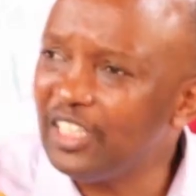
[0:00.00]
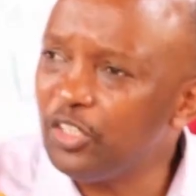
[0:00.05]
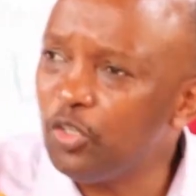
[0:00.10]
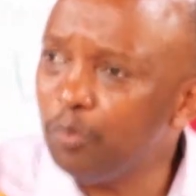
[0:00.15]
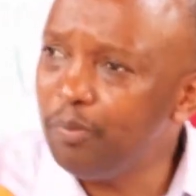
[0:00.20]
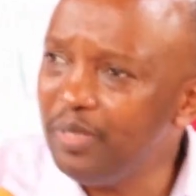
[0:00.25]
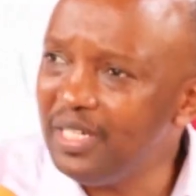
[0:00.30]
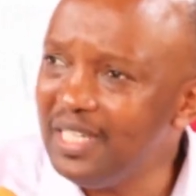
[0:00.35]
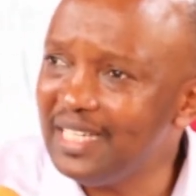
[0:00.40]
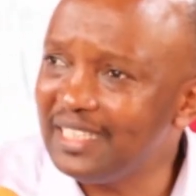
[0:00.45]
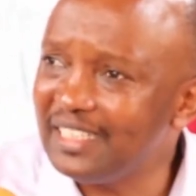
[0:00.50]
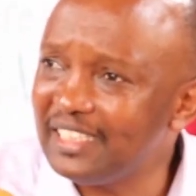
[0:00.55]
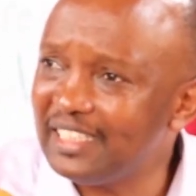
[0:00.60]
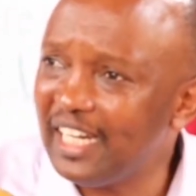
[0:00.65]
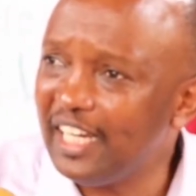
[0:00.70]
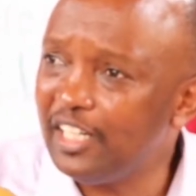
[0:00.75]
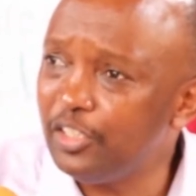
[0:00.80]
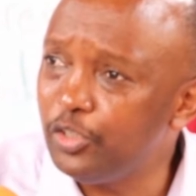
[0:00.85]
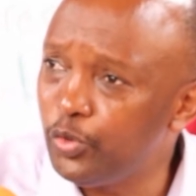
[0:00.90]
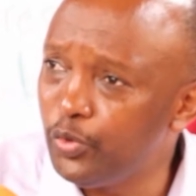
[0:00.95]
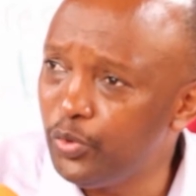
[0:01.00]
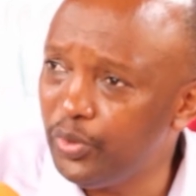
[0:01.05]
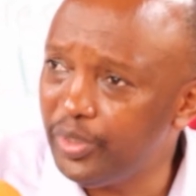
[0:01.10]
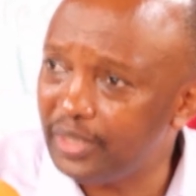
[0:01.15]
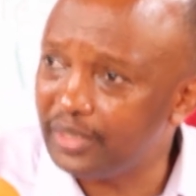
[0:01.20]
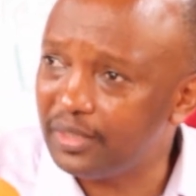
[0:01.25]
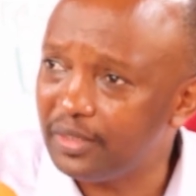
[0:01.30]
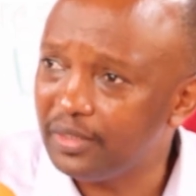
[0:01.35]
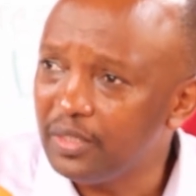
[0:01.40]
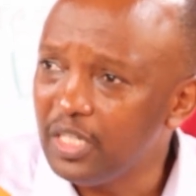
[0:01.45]
an obedient child, you do
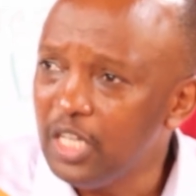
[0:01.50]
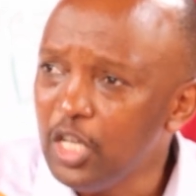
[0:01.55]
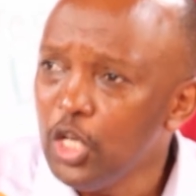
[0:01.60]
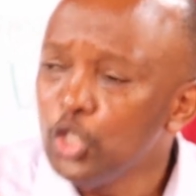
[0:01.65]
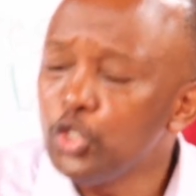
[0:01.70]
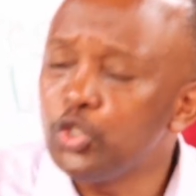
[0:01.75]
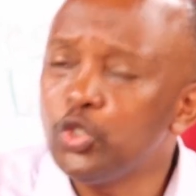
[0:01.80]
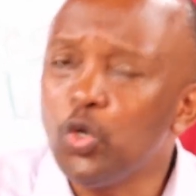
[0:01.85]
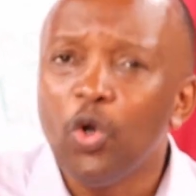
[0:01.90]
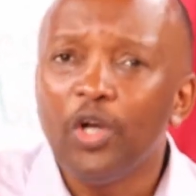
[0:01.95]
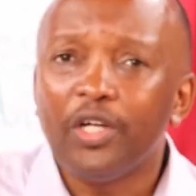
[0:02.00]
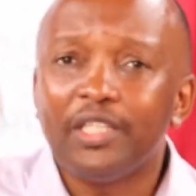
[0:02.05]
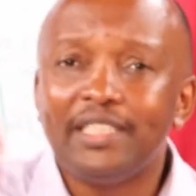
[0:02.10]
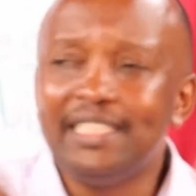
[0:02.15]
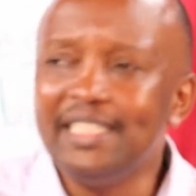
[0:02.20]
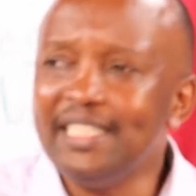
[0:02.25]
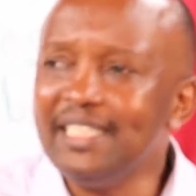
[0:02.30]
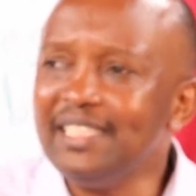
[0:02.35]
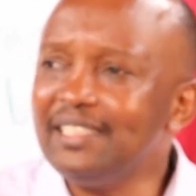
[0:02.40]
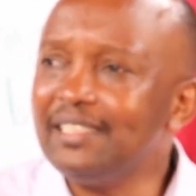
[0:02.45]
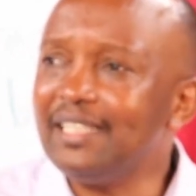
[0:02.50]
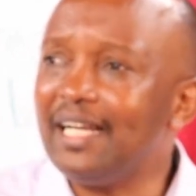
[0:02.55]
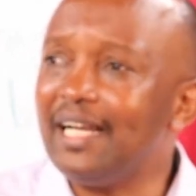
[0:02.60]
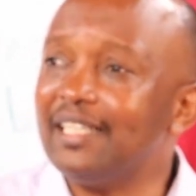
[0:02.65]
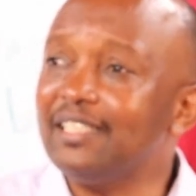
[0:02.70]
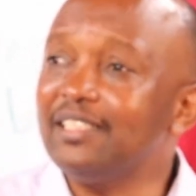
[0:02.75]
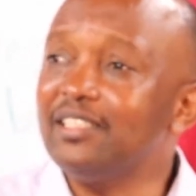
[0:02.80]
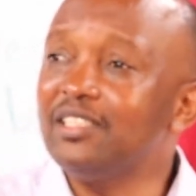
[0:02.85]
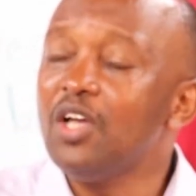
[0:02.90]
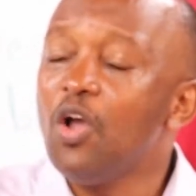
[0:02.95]
it. So
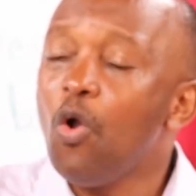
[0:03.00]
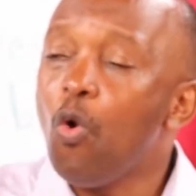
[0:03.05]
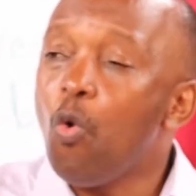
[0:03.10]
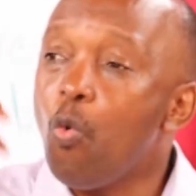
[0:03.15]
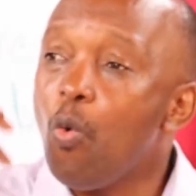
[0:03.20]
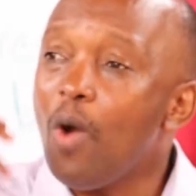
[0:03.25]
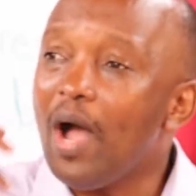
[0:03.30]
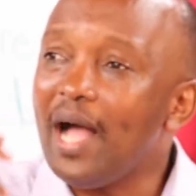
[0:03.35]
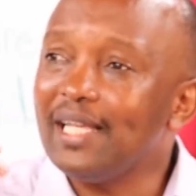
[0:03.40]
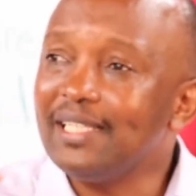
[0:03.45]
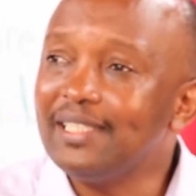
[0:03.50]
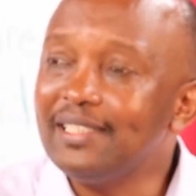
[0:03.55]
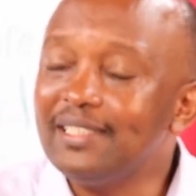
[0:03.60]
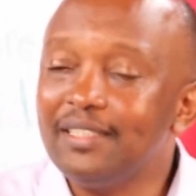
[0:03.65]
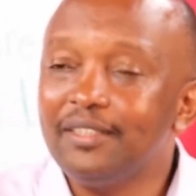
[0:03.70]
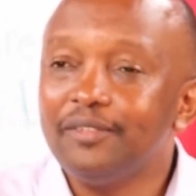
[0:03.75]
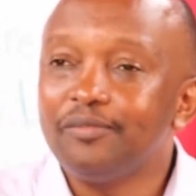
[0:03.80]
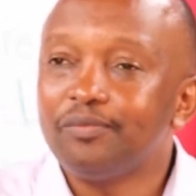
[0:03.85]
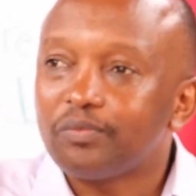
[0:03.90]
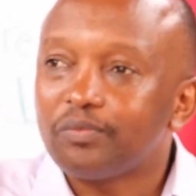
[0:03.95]
Jesus was